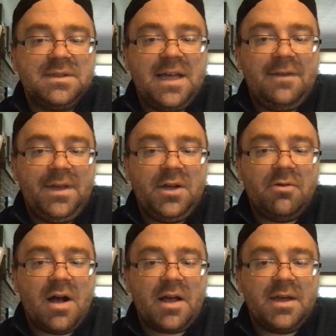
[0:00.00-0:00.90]
Davy
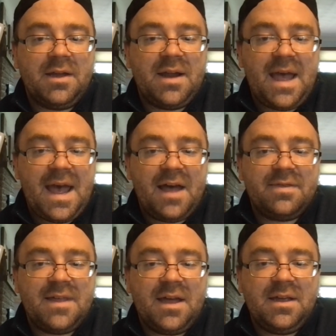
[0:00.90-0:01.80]
Crockett
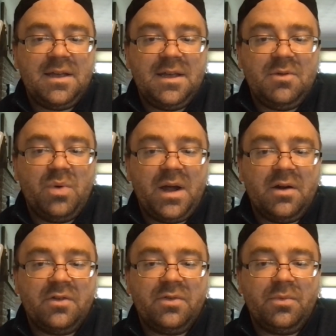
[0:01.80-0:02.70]
hat that he
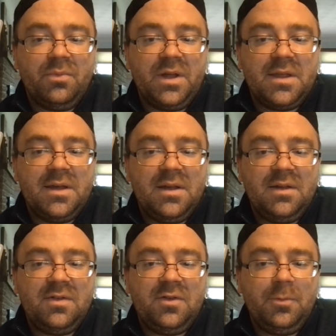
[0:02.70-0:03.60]
wears with
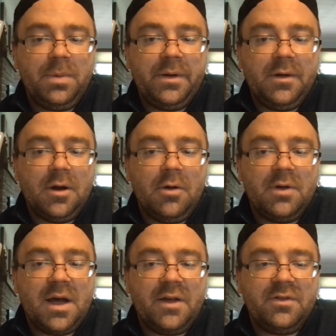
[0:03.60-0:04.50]
his superhero
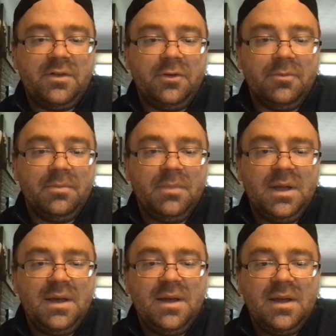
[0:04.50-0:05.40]
costume.
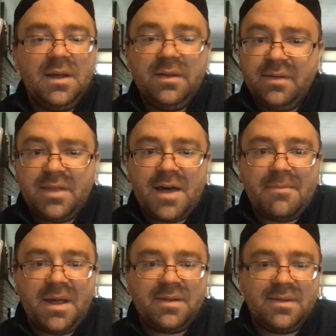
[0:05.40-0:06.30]
Isn't
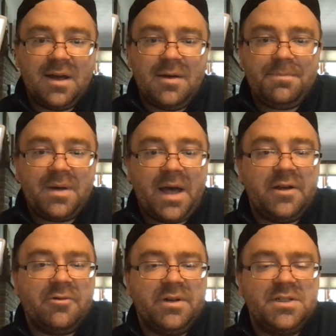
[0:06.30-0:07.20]
that messed up? I
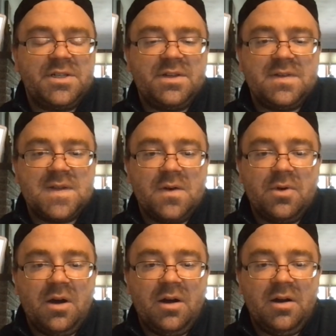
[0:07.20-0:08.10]
cringed so
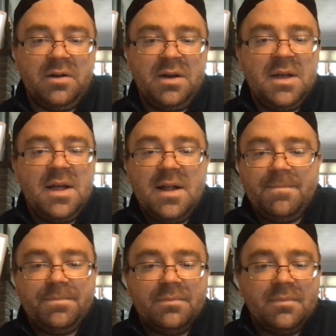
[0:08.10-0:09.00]
hard.
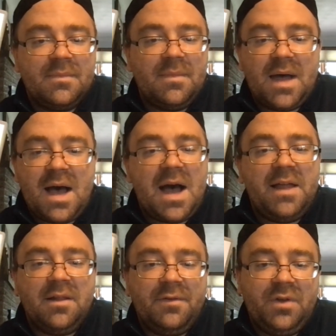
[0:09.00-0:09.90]
I
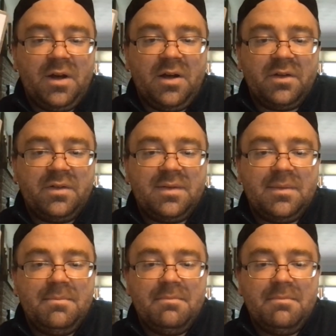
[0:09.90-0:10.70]
love dogs.